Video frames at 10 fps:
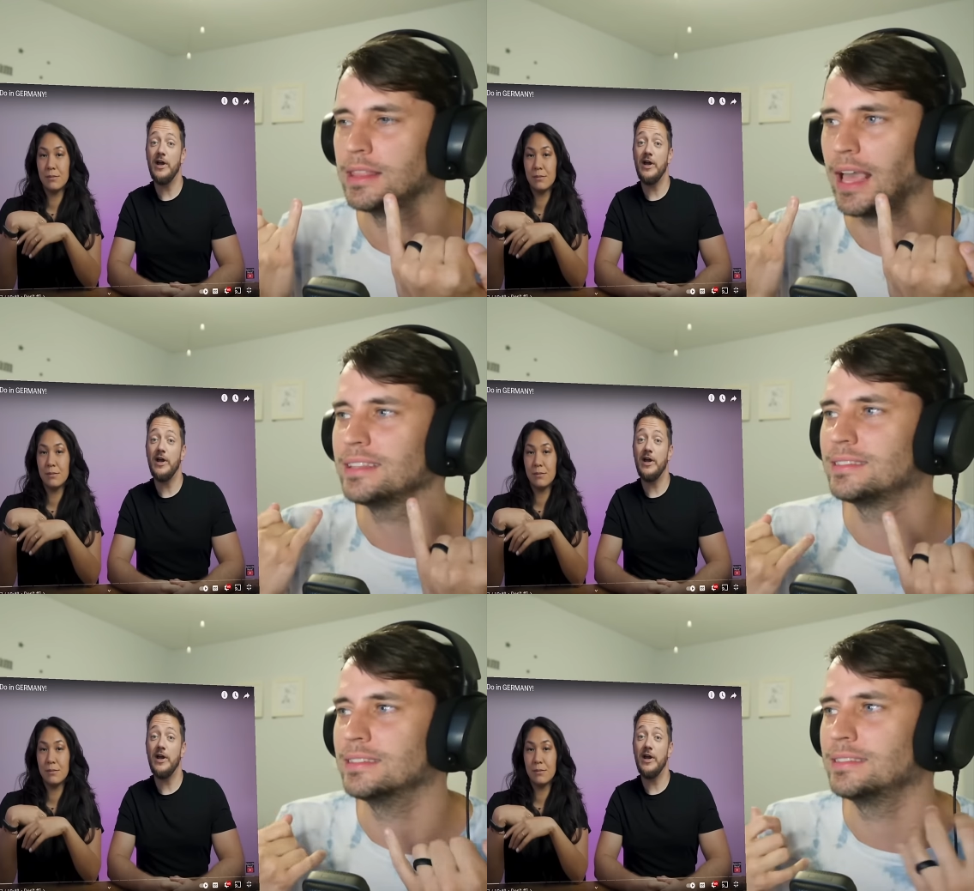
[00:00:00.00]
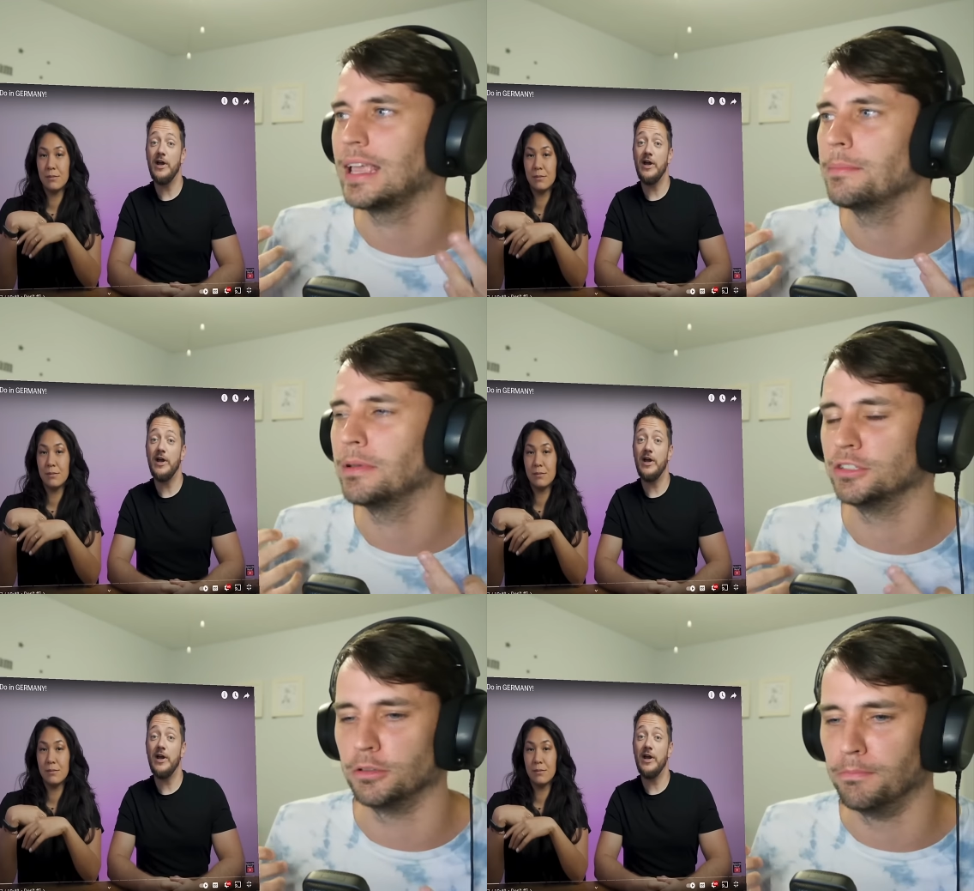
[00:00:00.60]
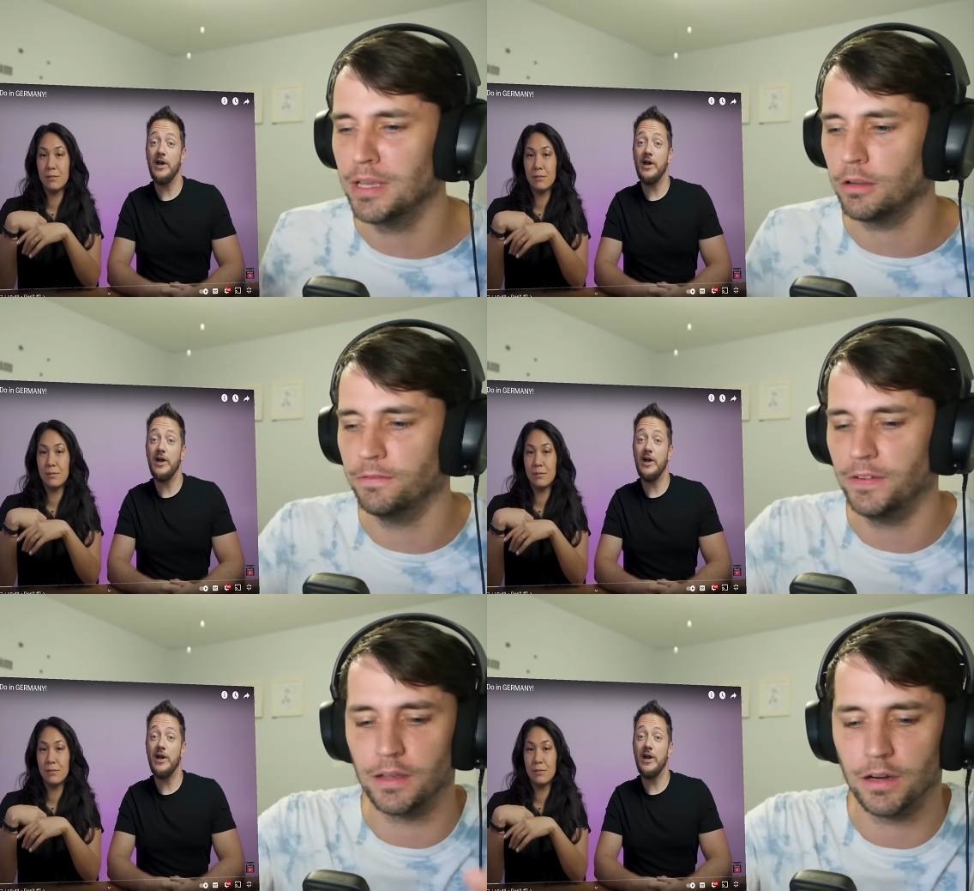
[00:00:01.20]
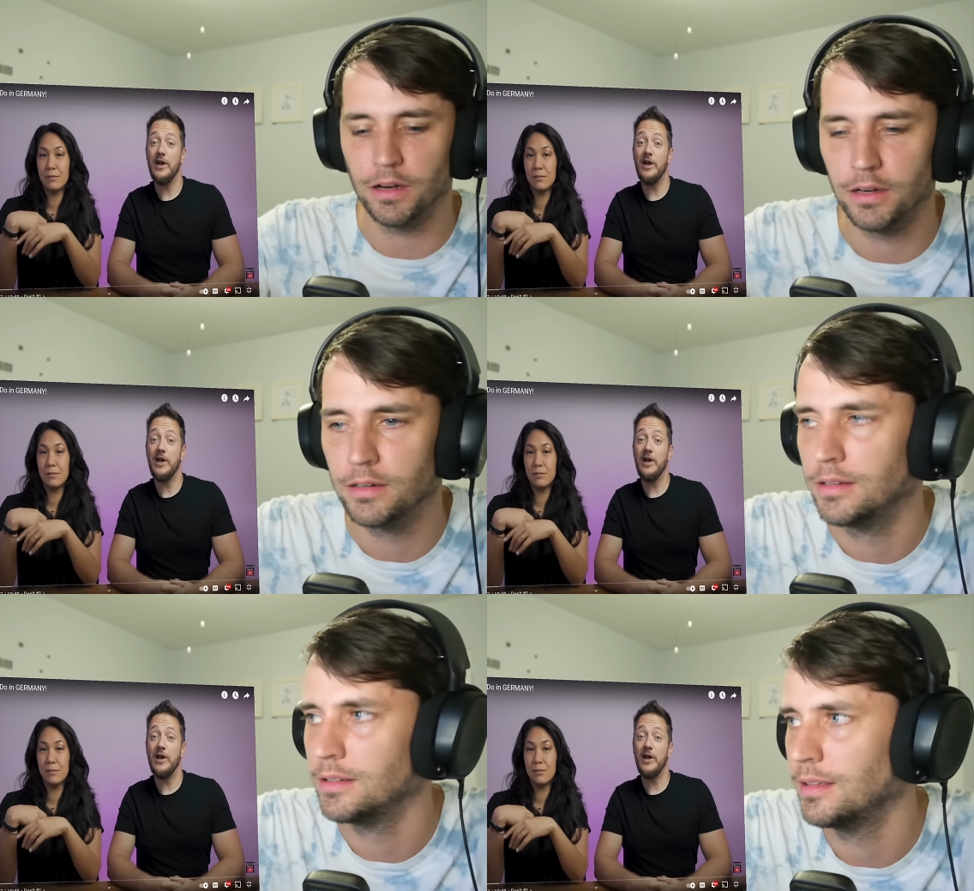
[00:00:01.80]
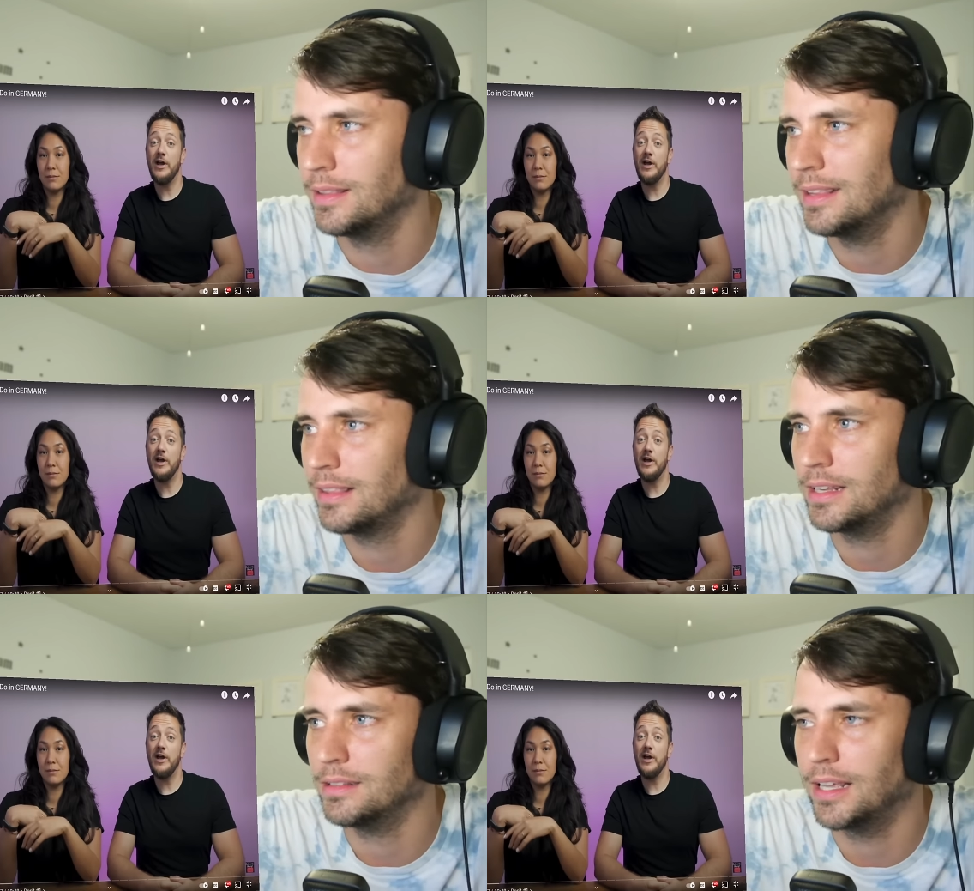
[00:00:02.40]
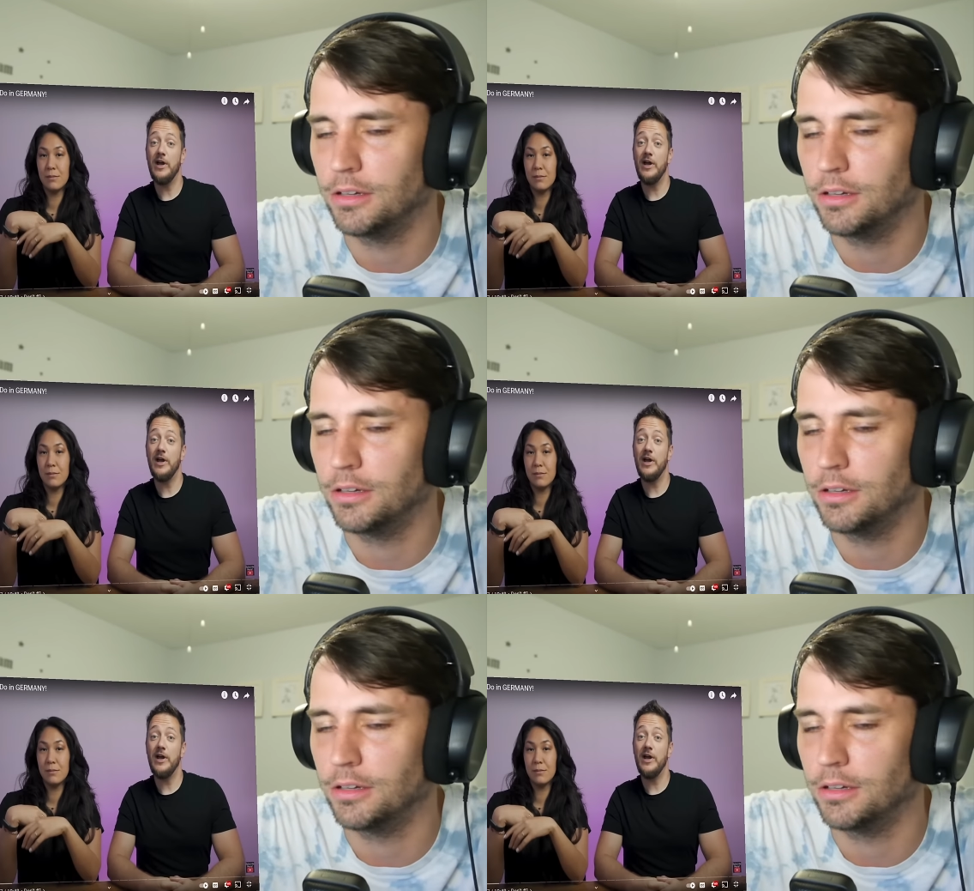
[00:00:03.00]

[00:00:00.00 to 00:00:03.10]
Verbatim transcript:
Speaker 1: that's the same as your middle finger. They, they